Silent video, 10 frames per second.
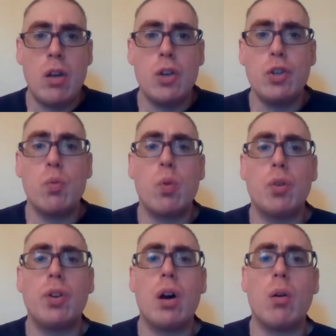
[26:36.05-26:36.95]
you will
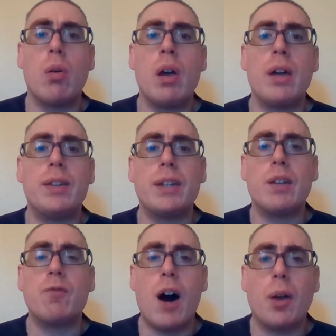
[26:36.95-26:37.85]
know that the
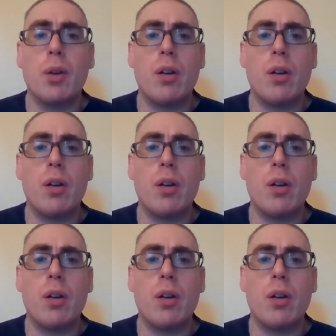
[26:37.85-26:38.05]
Father